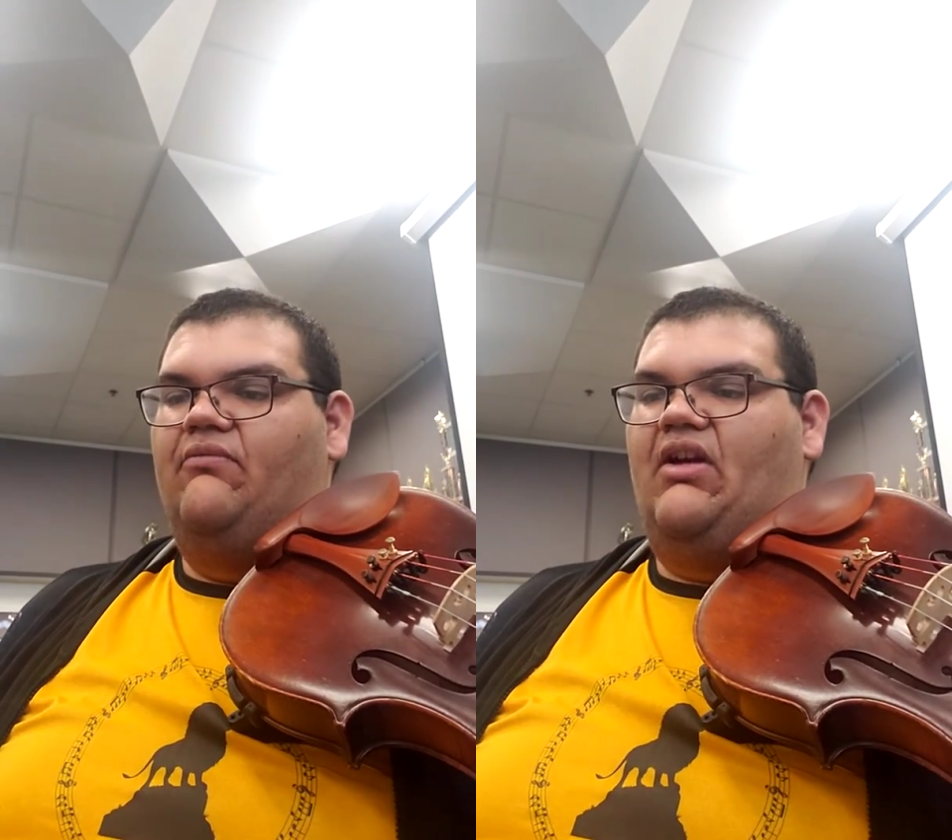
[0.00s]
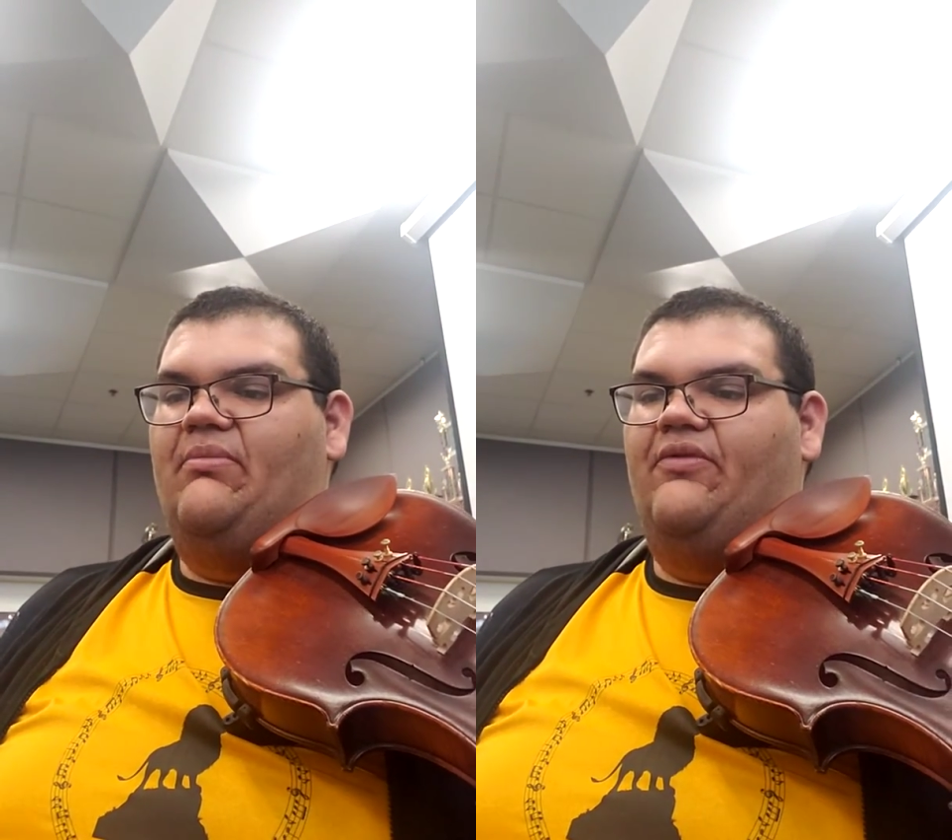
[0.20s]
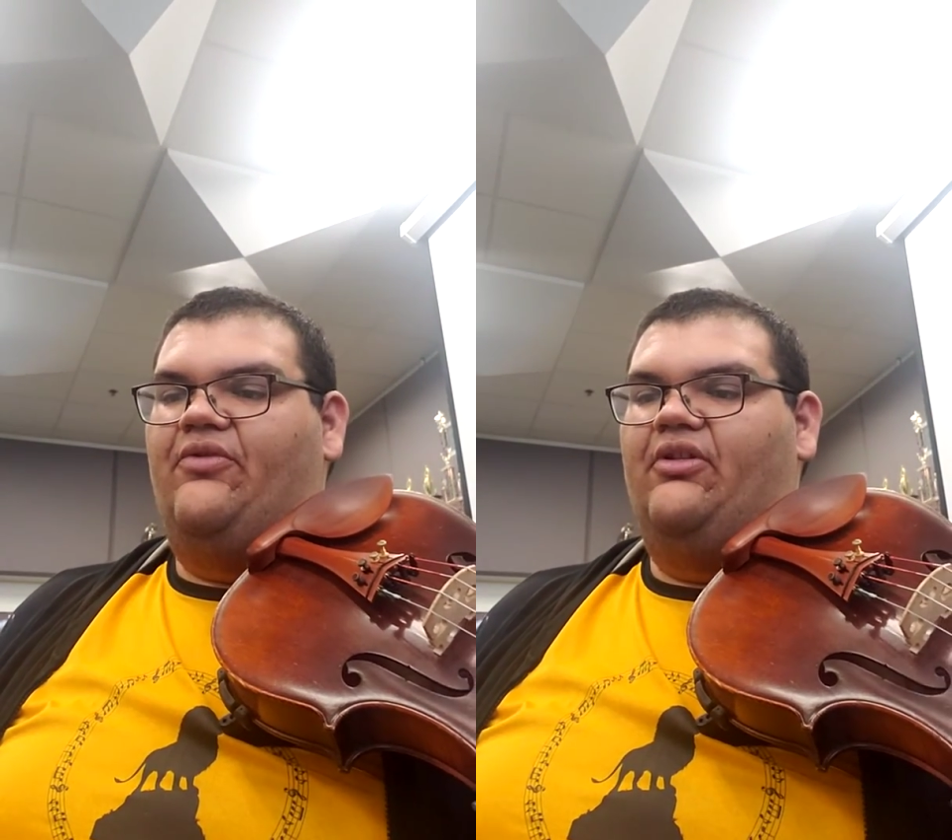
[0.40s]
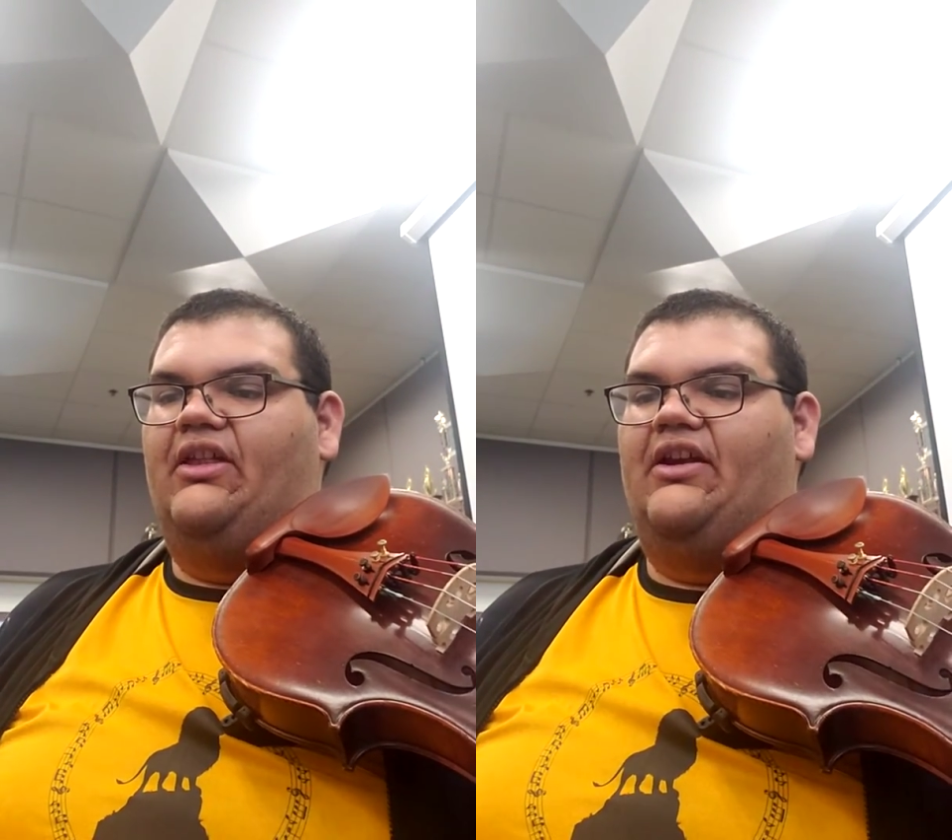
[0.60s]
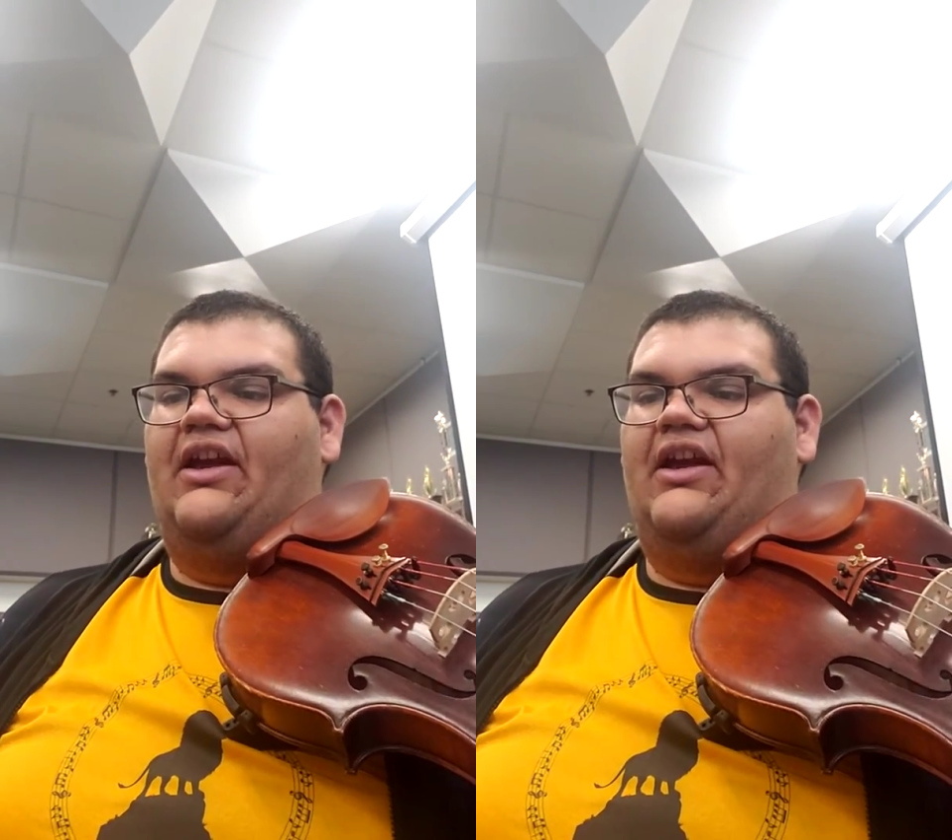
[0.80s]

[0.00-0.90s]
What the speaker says: Right before letter